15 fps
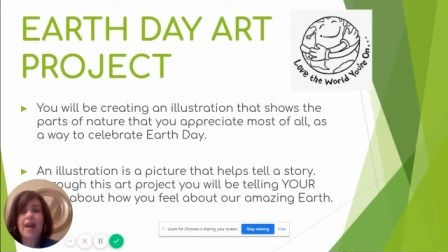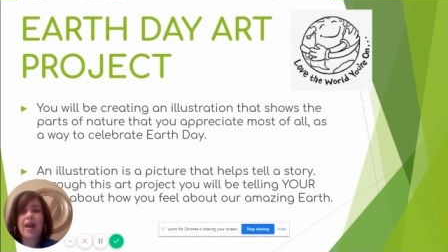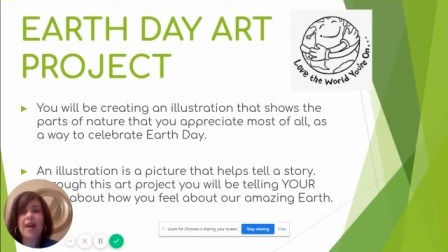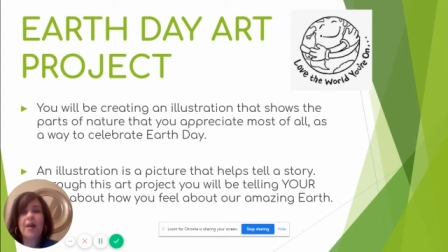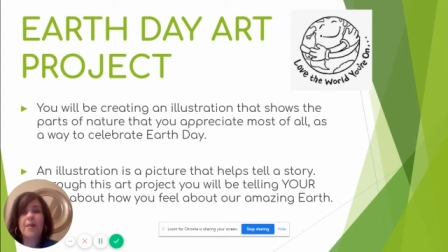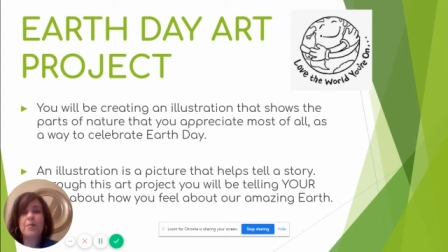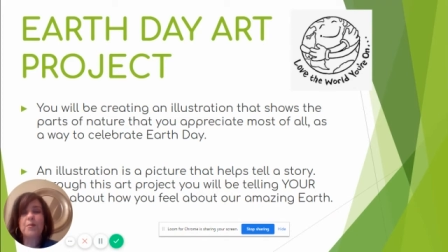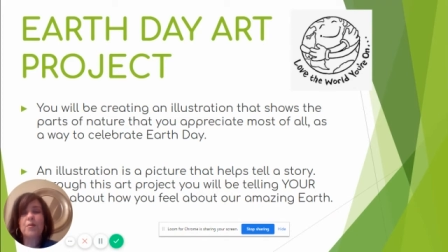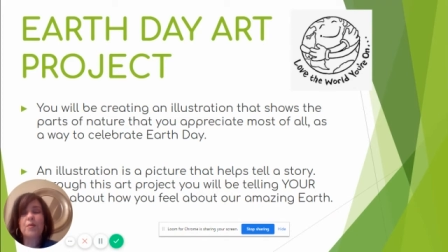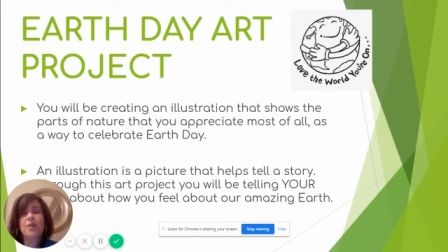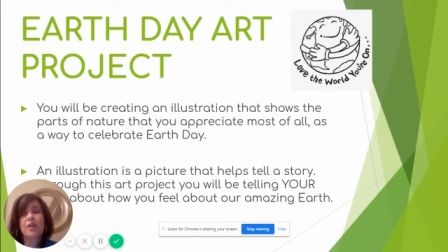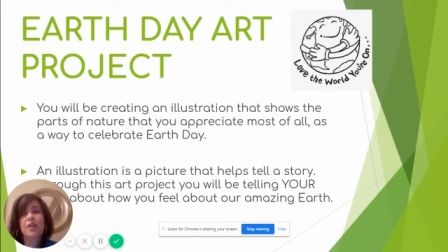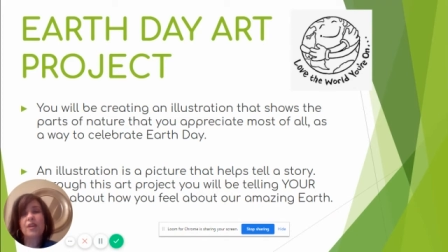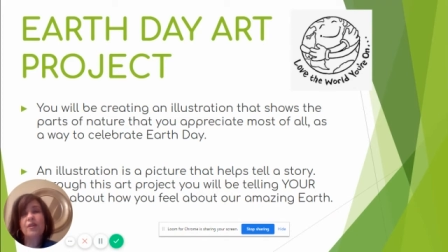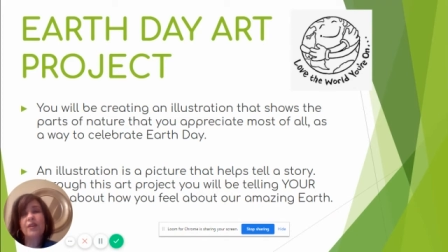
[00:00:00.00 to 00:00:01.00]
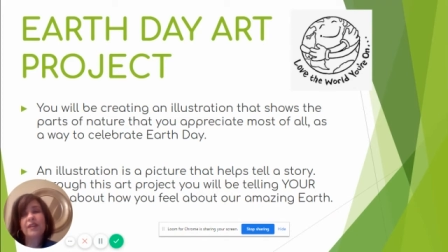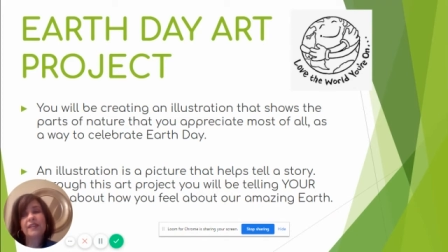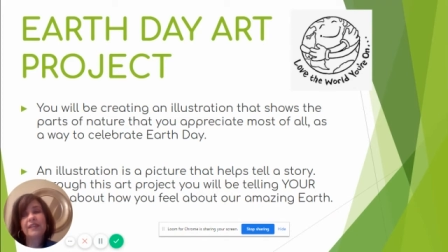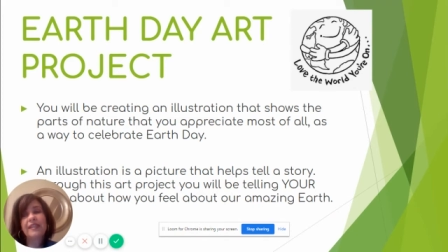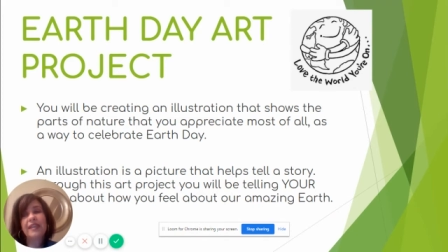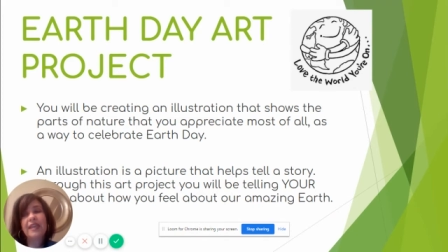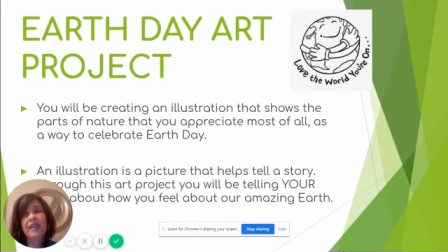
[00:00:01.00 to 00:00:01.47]
You can
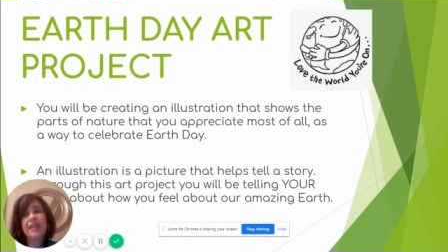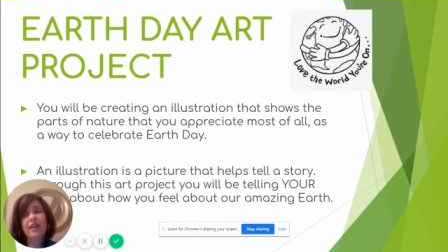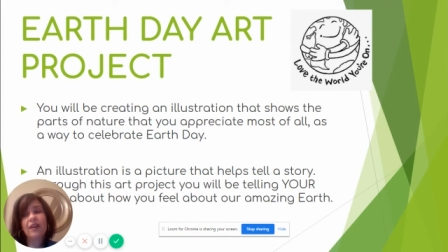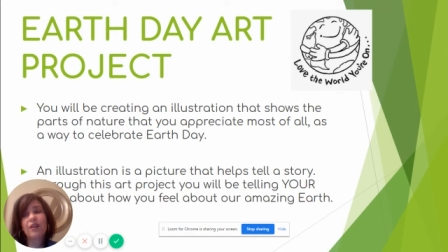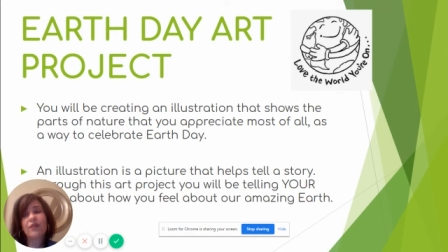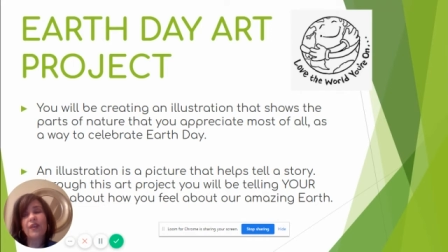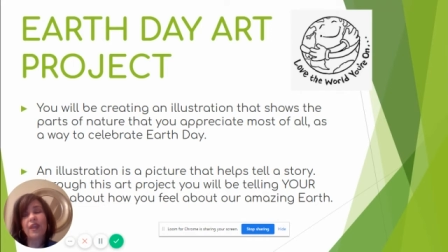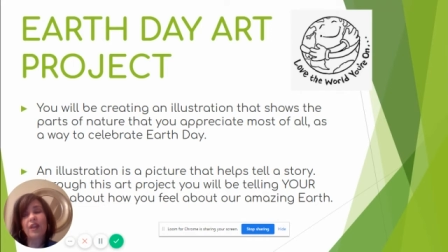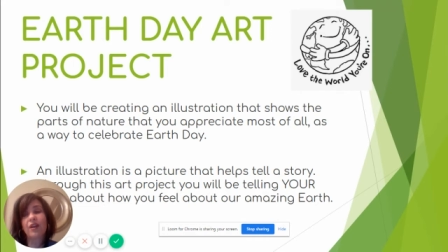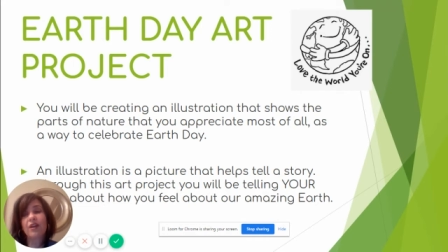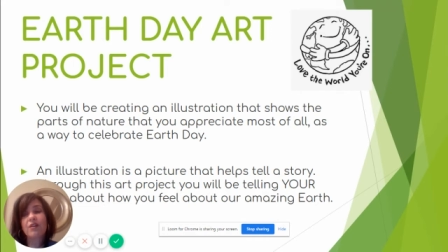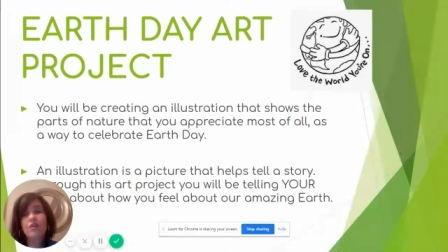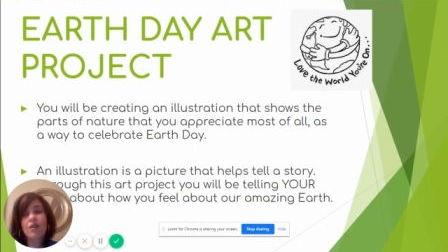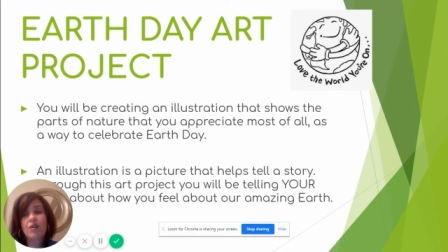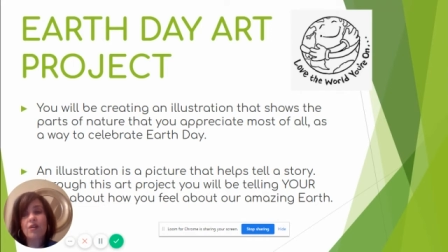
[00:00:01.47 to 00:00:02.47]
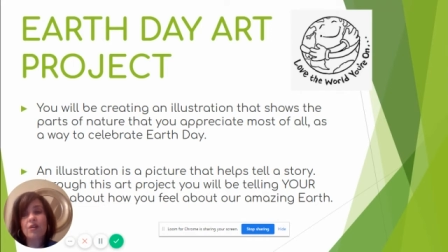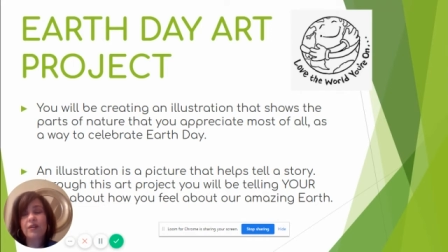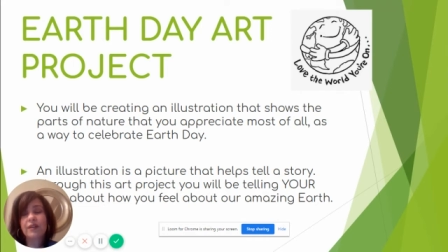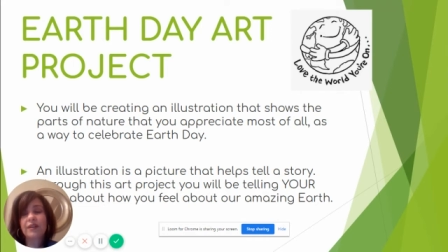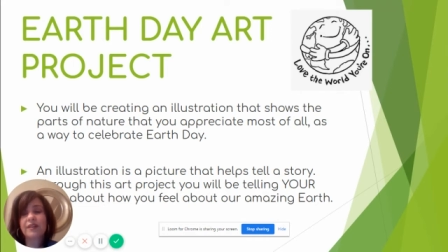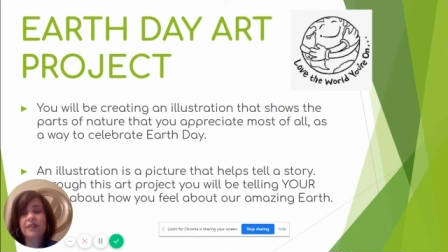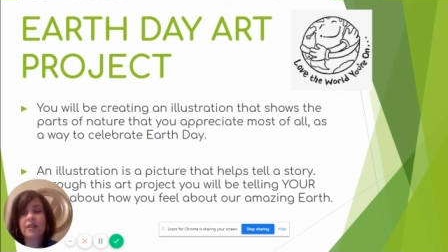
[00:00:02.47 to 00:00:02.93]
see here that our goal
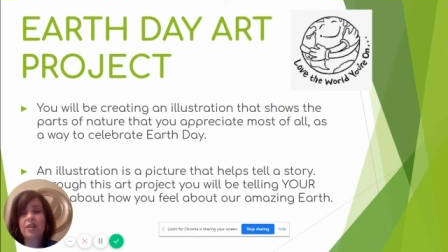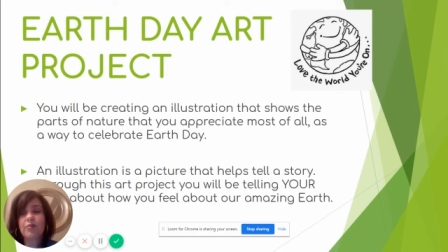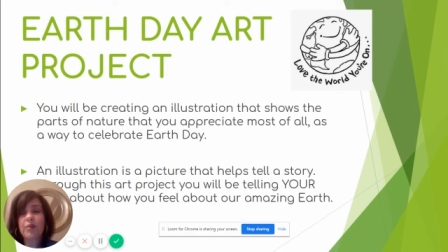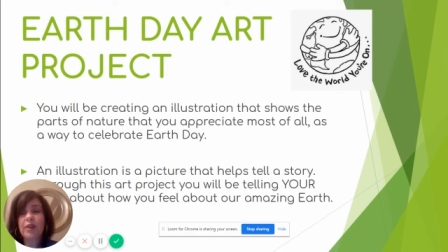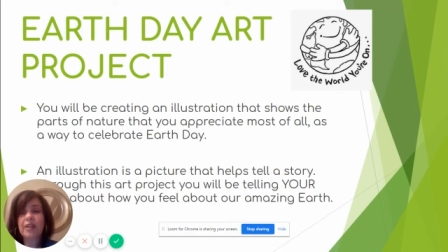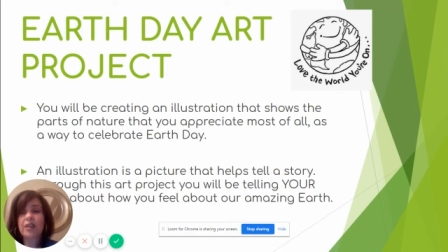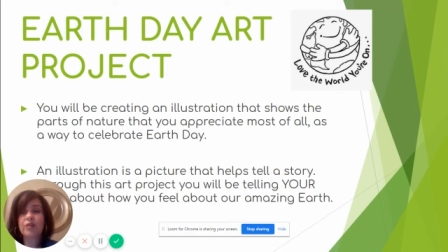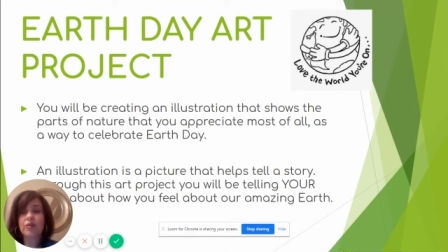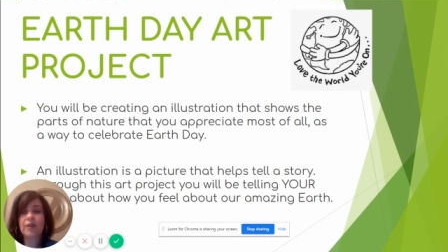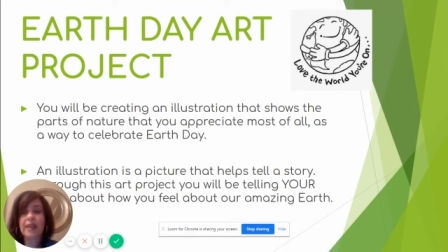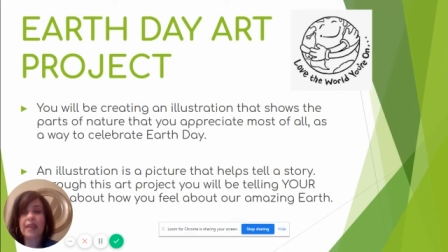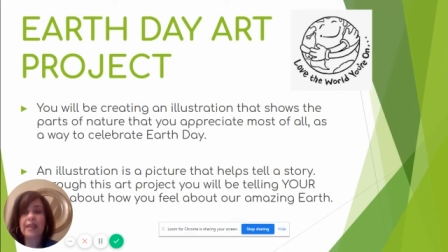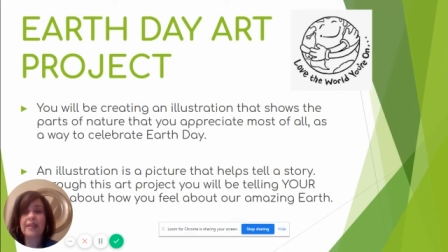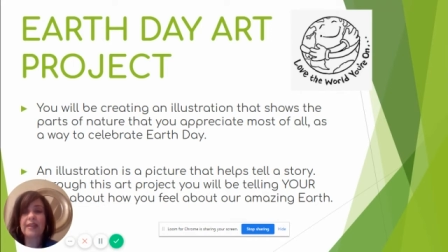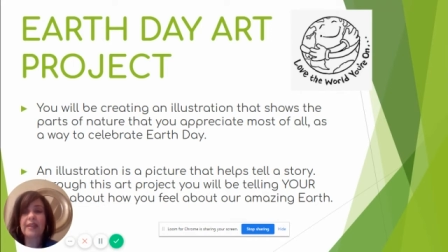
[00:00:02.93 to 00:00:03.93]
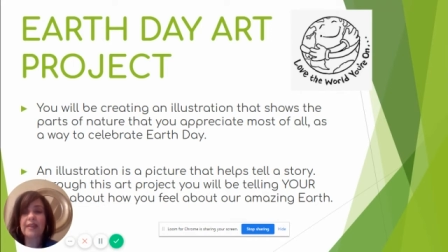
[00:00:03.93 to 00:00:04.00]
is going to be to create an